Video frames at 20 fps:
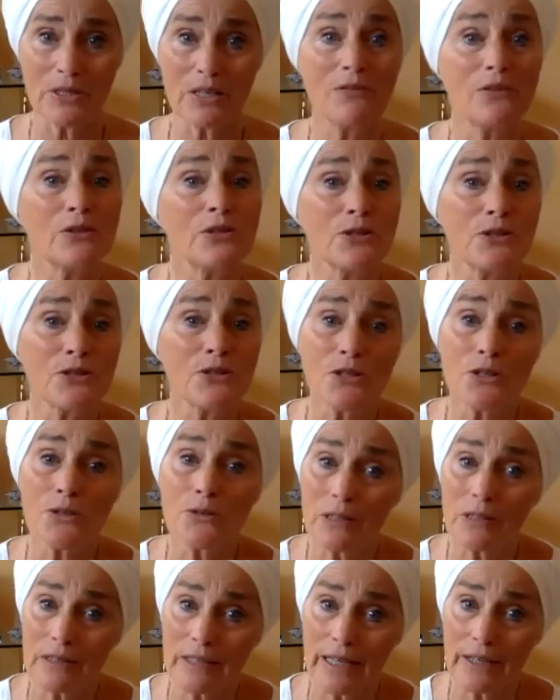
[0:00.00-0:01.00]
If you choose to do
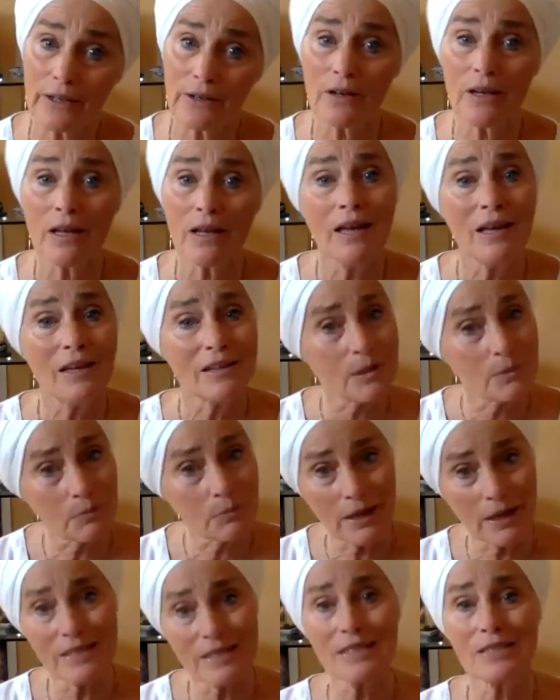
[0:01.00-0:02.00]
it later, the
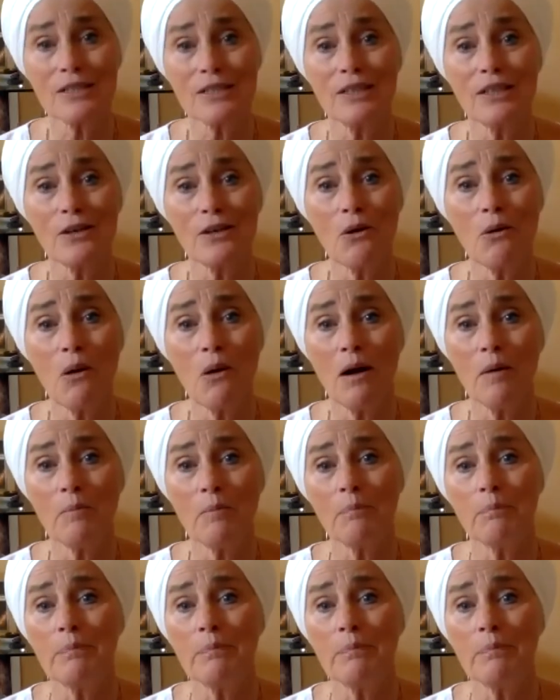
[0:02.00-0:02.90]
price is going to go up,